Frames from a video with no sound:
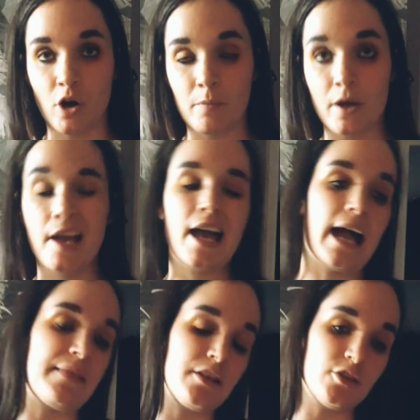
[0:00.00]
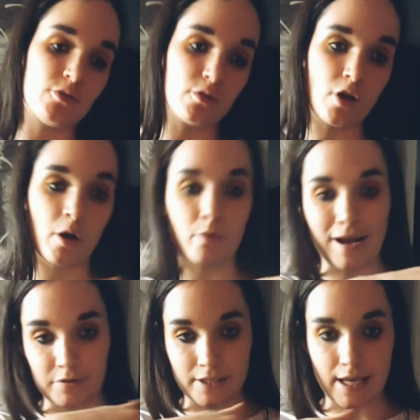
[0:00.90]
stop, and then you go
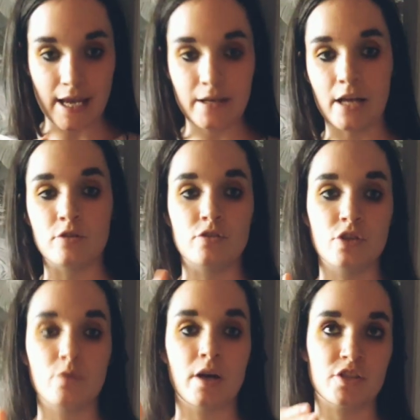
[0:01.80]
around again and you do